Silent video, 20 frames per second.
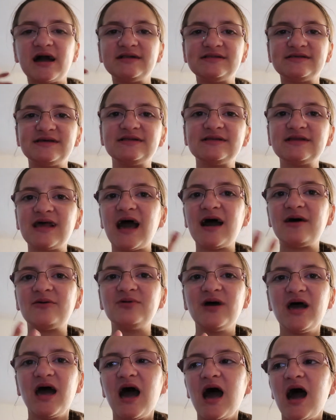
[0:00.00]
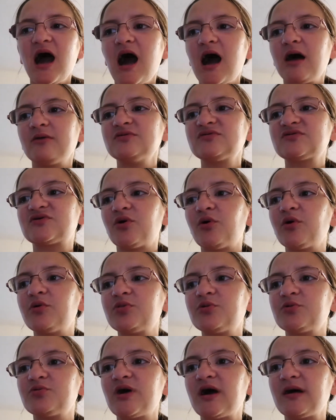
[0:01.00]
I didn't have, I was
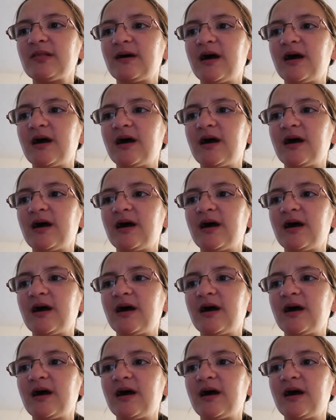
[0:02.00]
going through that